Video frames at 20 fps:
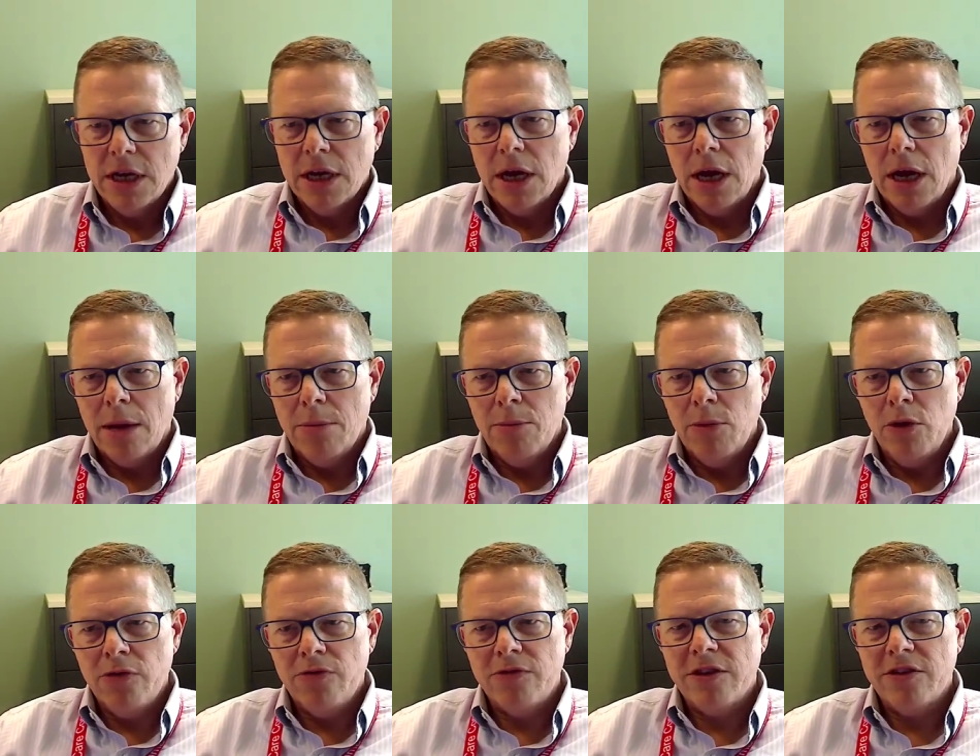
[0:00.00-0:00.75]
Uh,
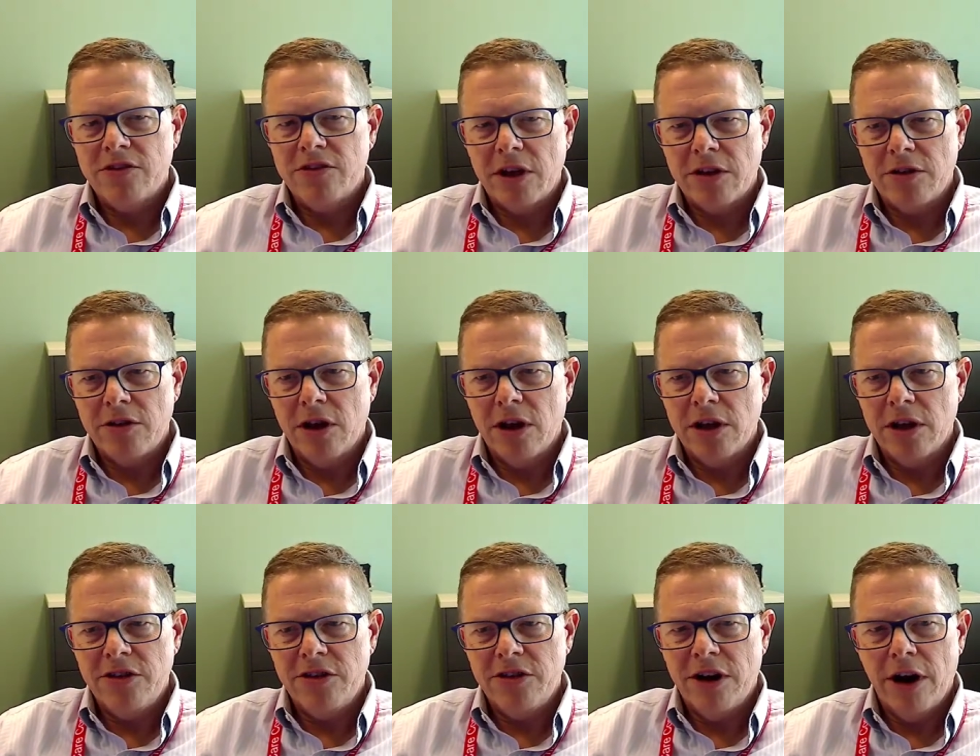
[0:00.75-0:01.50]
moved to Southern
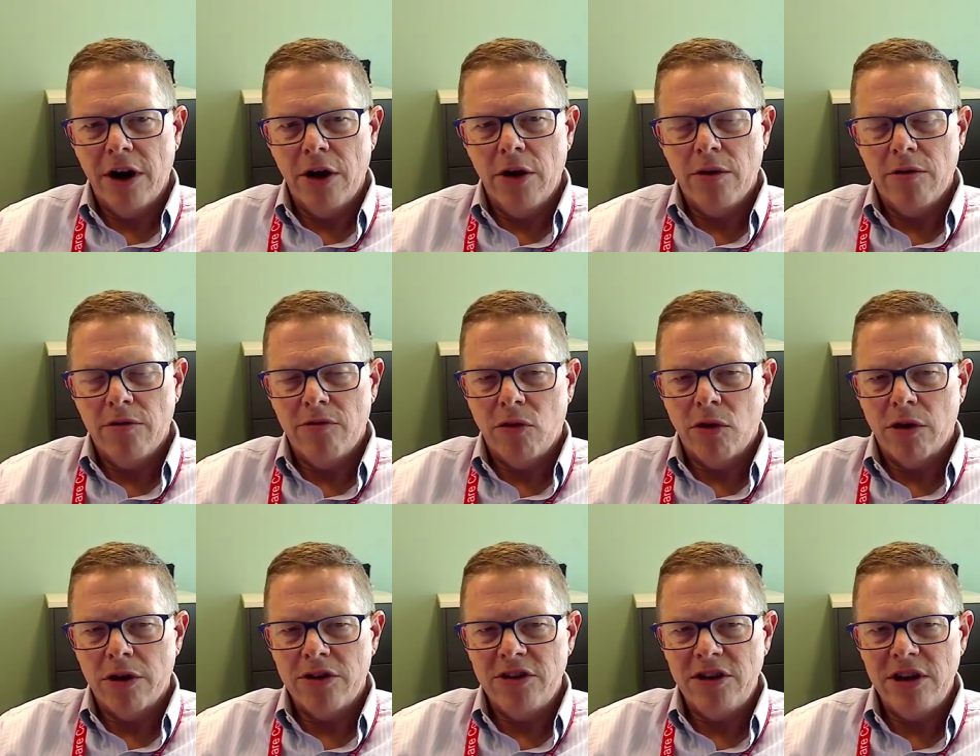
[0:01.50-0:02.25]
Ontario at
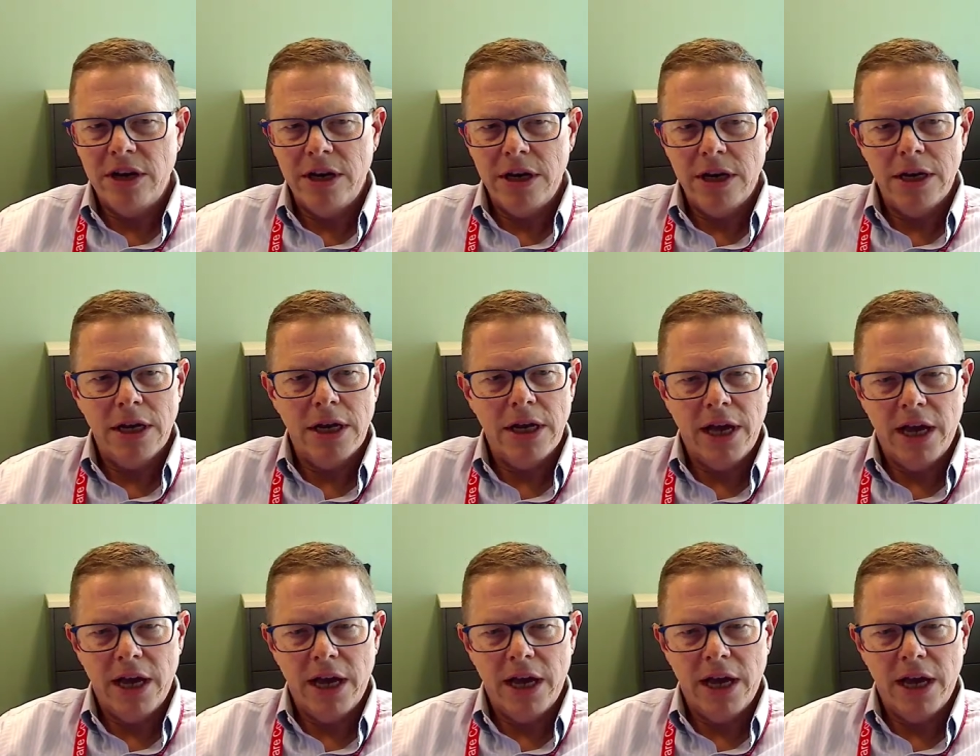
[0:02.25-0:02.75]
14